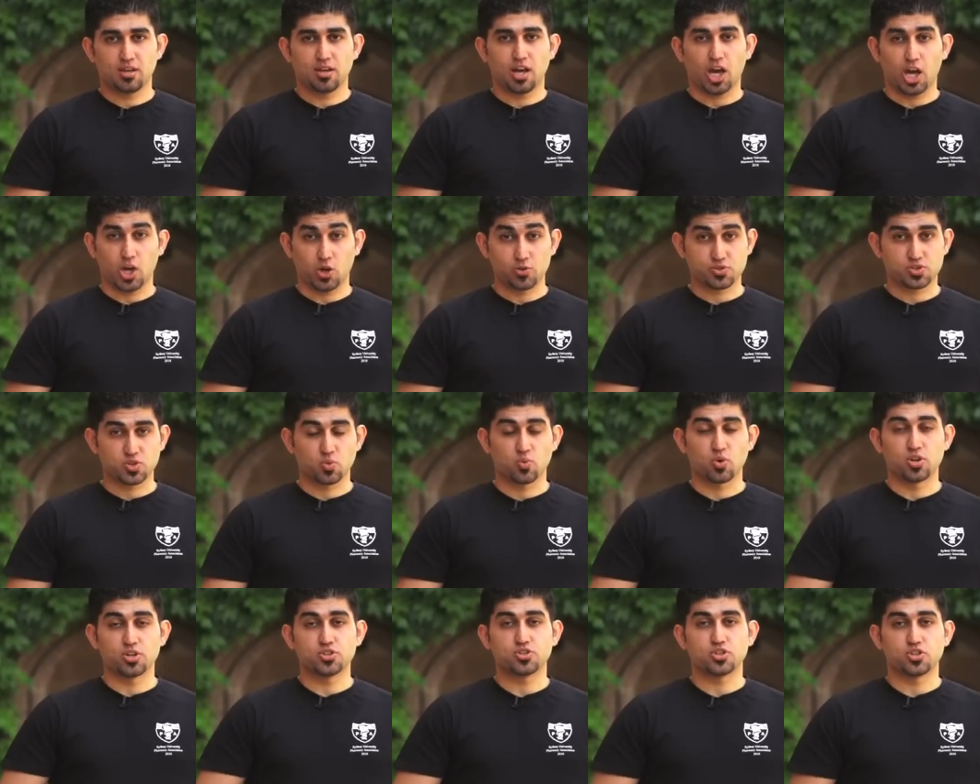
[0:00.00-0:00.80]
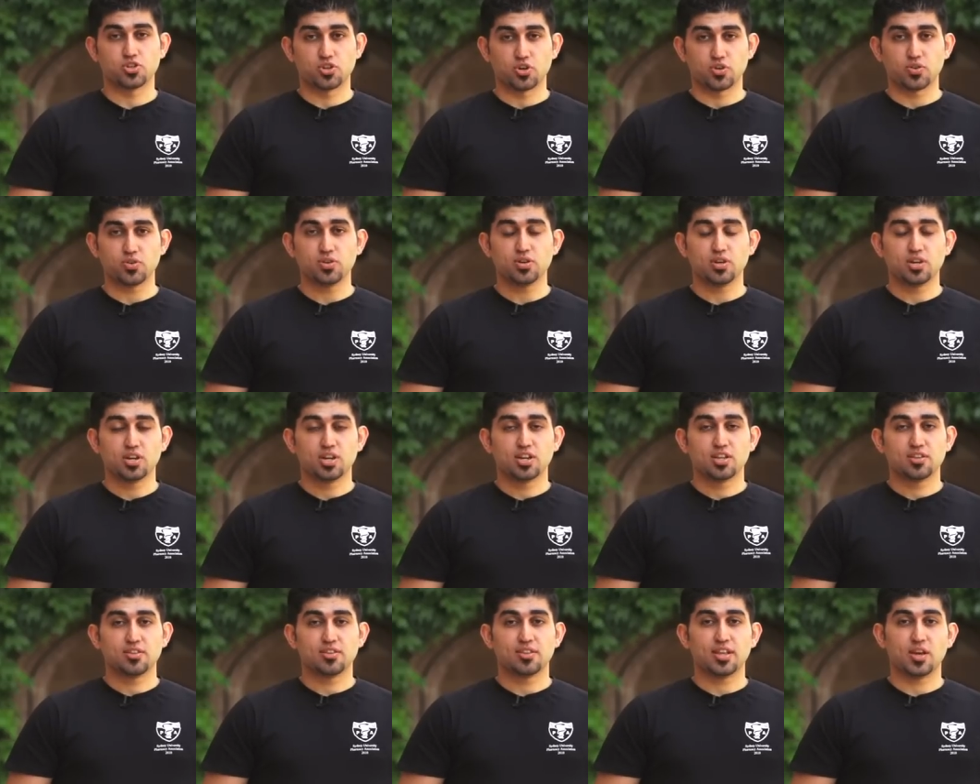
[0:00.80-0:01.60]
I also wanted to know
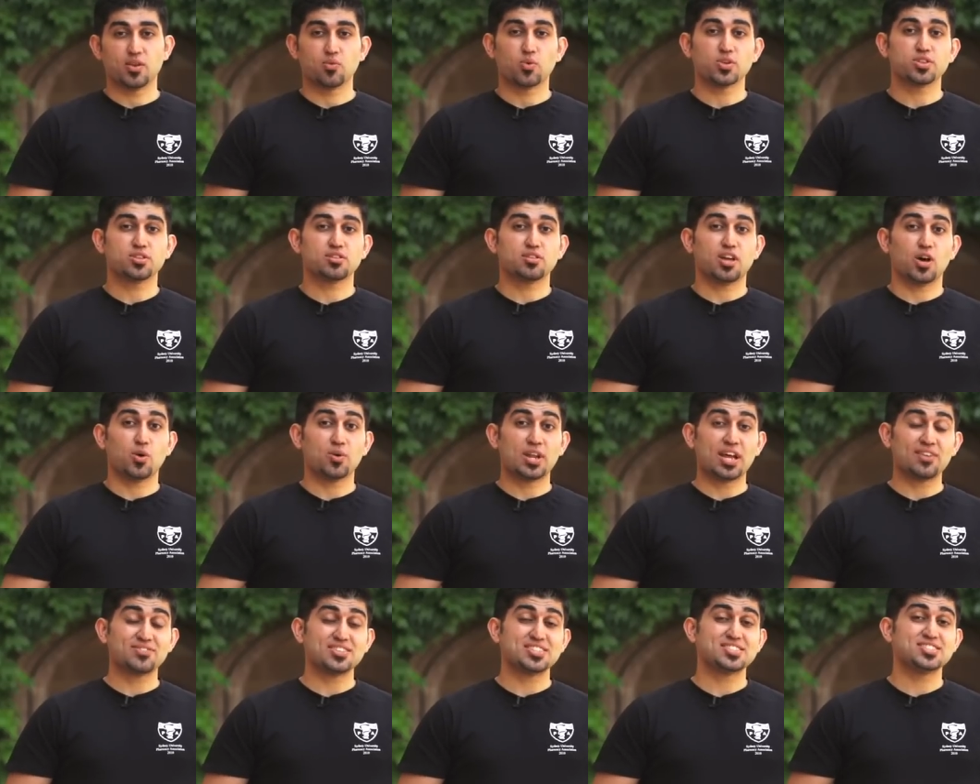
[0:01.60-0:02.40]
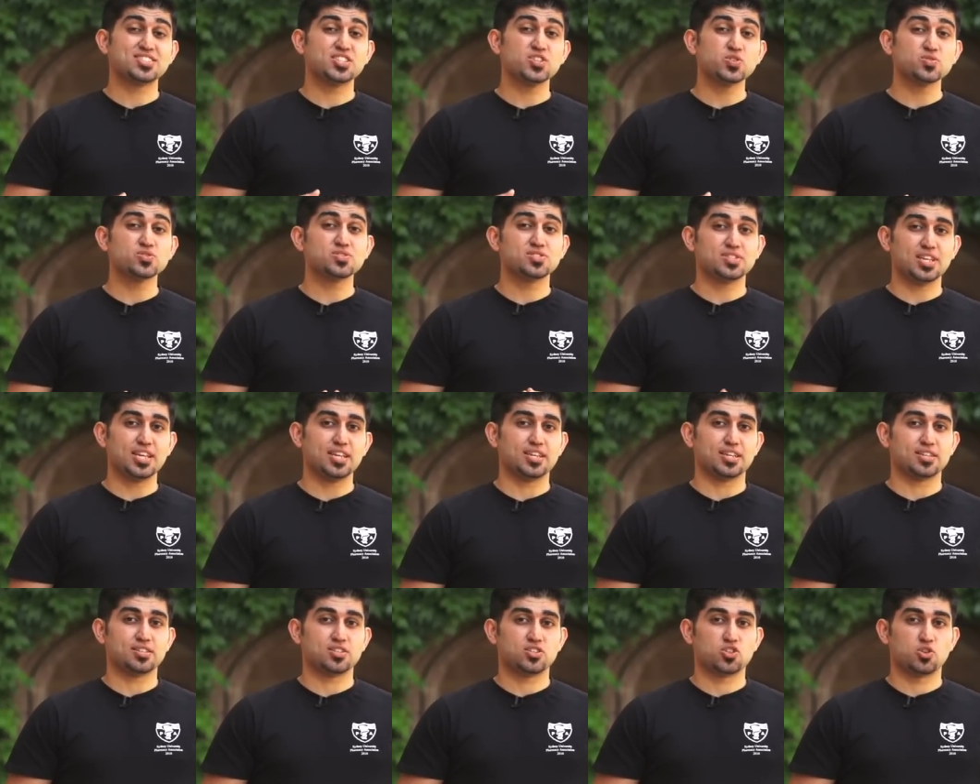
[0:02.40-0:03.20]
that I would have the skills
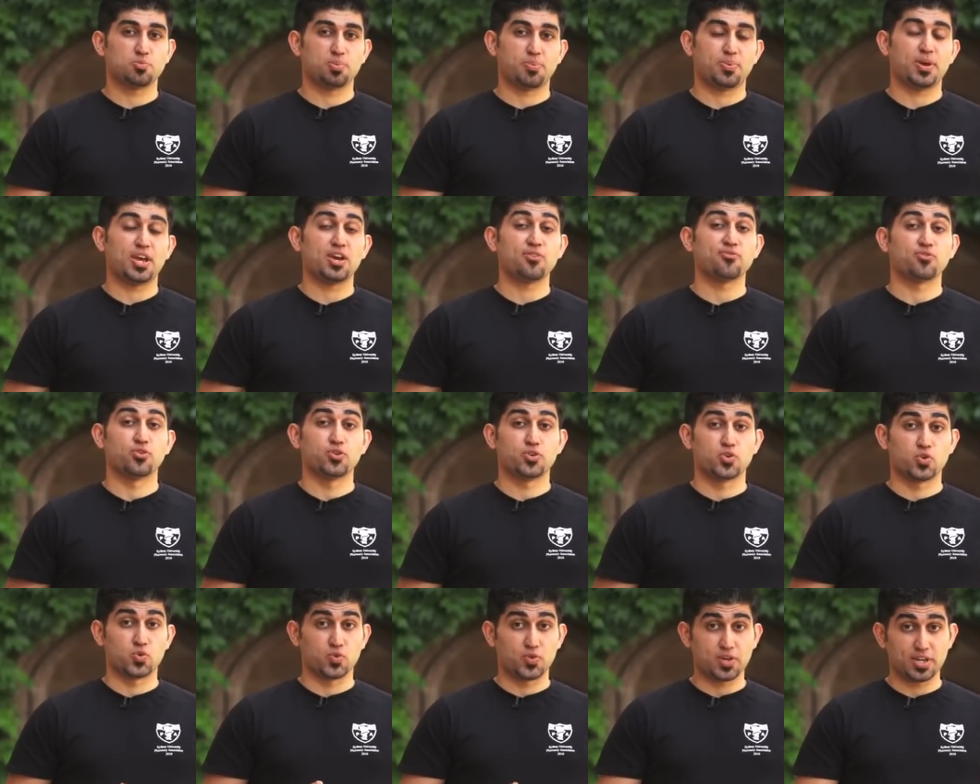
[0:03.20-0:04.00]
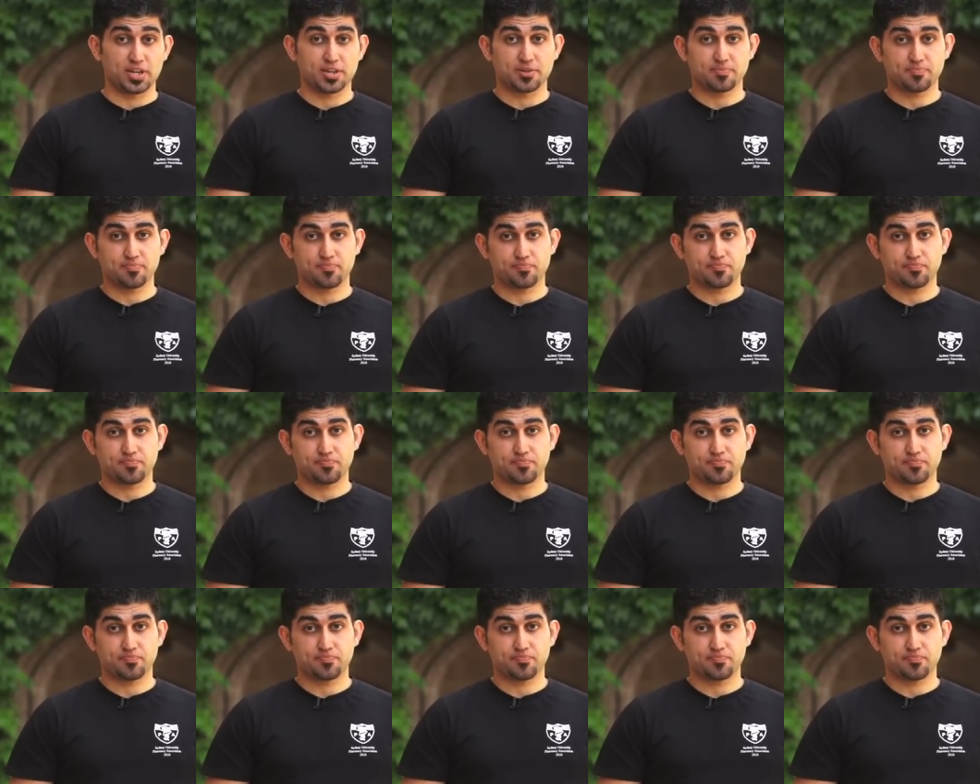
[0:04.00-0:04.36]
needed to prepare for a career.